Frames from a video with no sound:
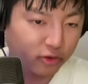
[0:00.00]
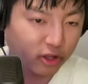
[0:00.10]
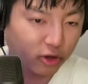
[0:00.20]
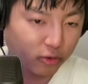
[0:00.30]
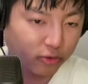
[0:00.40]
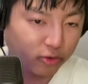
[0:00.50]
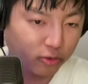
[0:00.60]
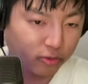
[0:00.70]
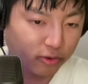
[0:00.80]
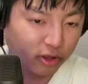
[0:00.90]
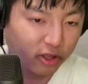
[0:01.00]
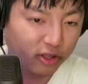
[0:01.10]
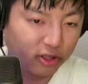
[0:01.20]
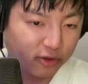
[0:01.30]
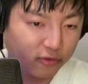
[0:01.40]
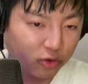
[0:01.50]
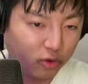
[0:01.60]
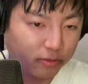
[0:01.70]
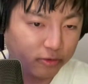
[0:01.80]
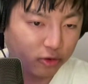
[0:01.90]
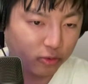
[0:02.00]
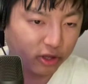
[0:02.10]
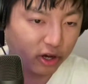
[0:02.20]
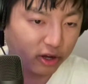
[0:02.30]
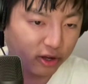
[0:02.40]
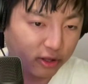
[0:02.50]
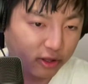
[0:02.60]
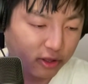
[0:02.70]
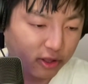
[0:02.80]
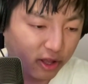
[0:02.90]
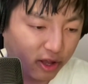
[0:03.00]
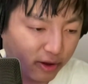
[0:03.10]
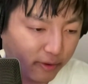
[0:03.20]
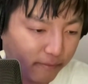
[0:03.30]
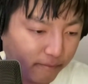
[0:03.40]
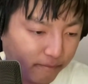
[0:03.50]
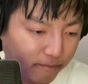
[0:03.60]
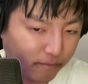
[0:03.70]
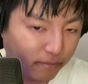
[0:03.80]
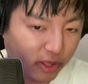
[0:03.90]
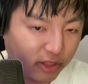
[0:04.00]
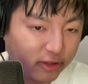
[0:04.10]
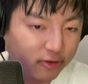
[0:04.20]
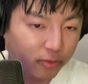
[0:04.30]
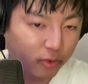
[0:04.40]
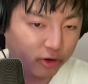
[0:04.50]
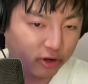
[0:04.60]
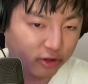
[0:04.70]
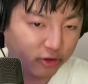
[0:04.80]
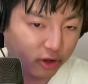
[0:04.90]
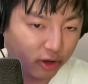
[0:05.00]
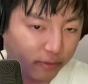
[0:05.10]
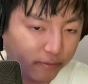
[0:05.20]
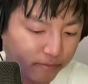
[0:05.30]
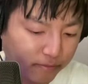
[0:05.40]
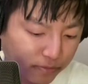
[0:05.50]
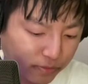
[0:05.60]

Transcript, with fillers: year old can go through even though i'm so young um and that's important um